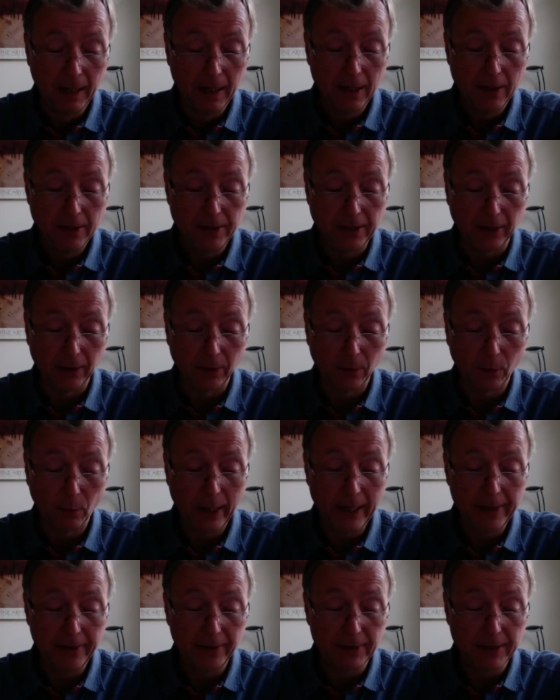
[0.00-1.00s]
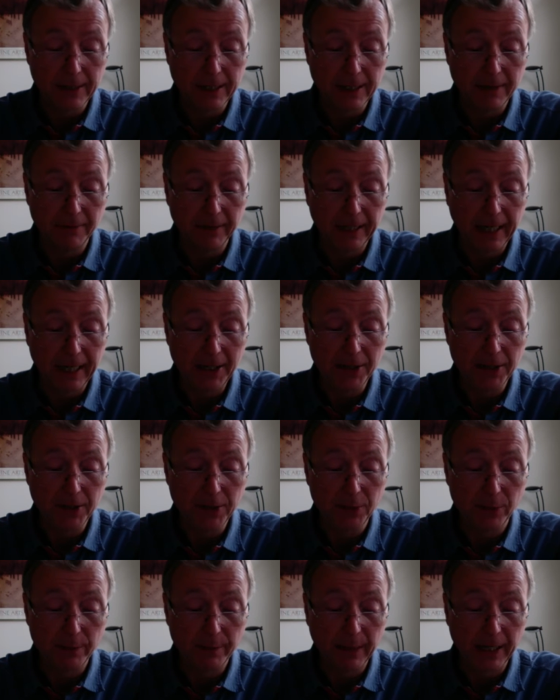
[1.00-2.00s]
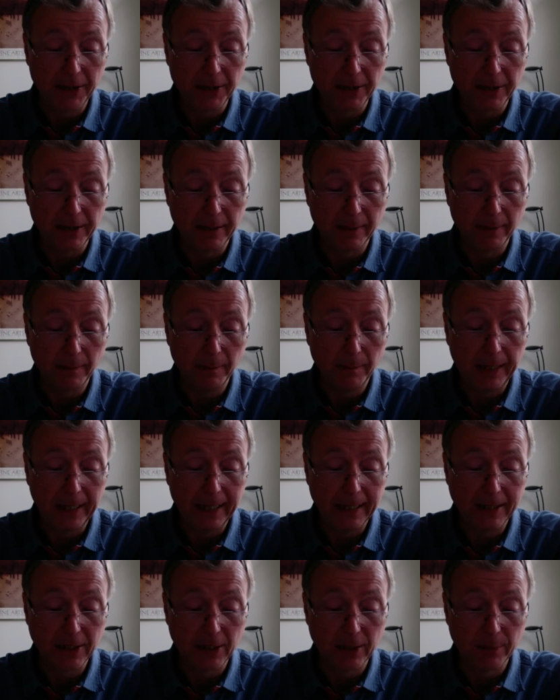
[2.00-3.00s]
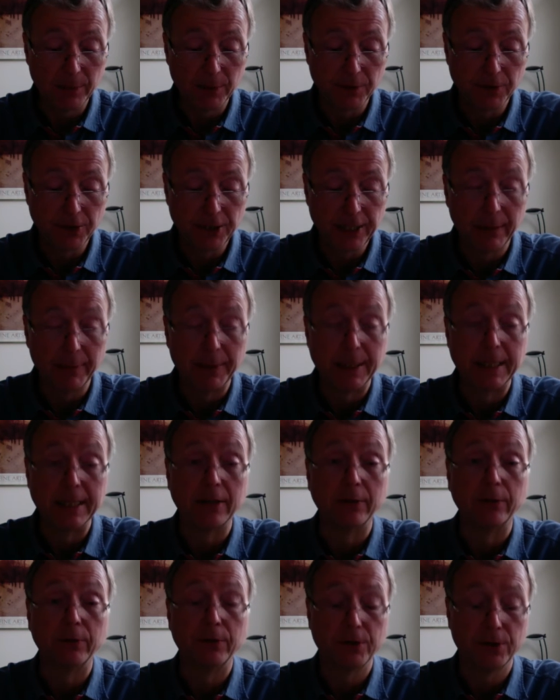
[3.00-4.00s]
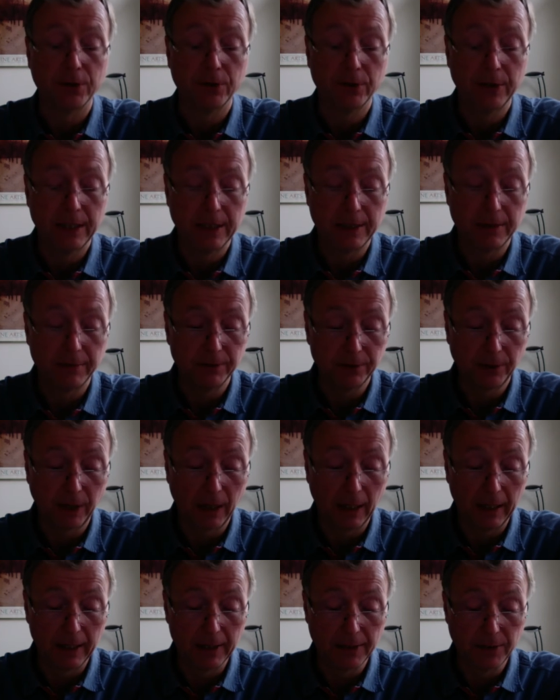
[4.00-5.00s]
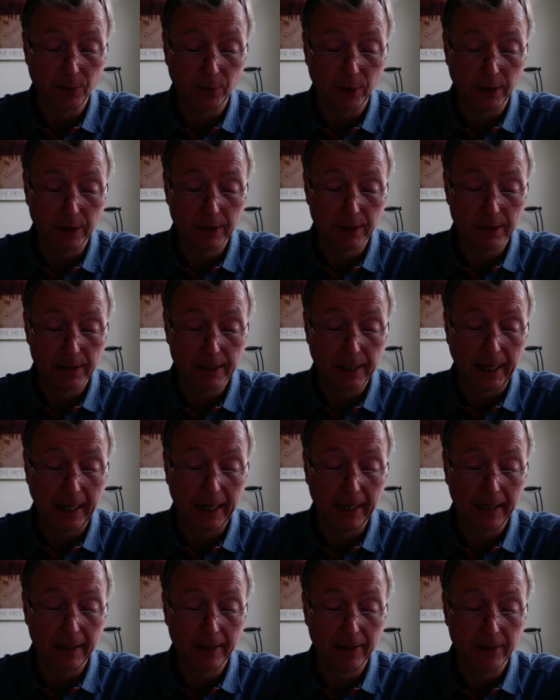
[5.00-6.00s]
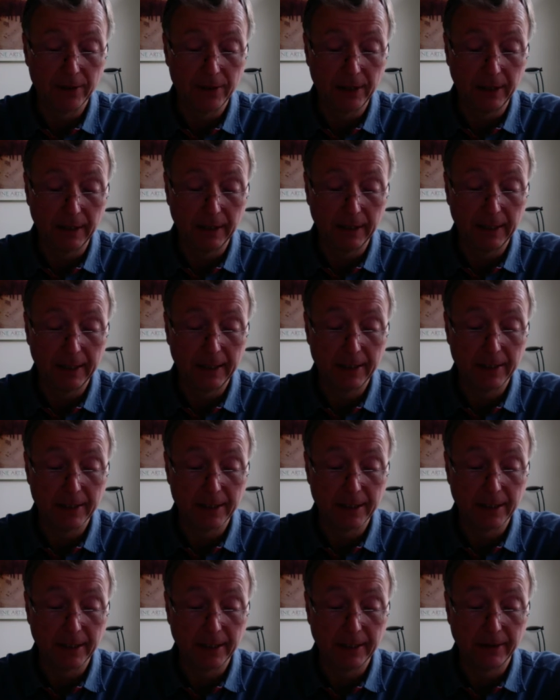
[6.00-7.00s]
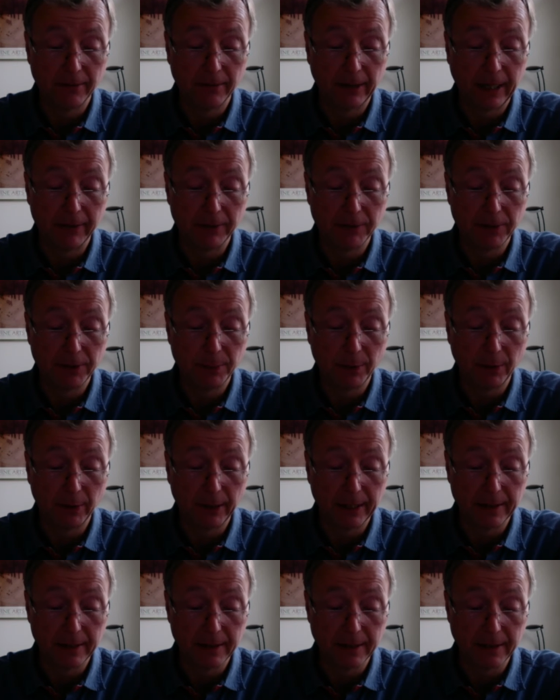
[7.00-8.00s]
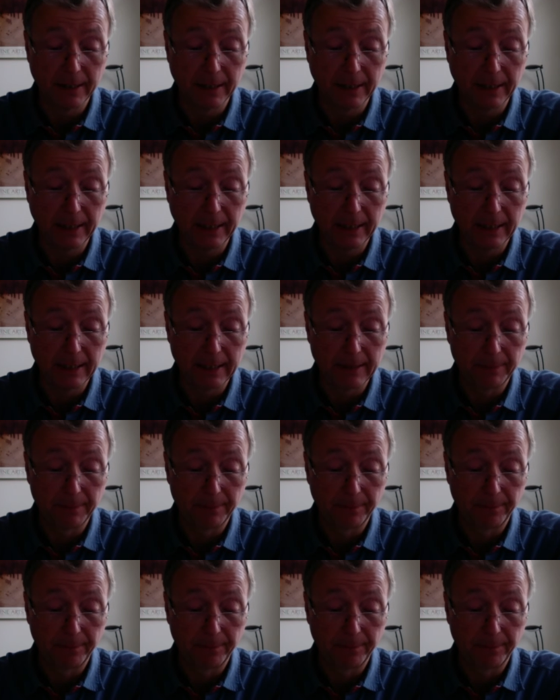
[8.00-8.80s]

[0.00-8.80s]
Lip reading: So where there are deviations, we measure them in terms of semitones or interval class 1s and inside rounded parentheses.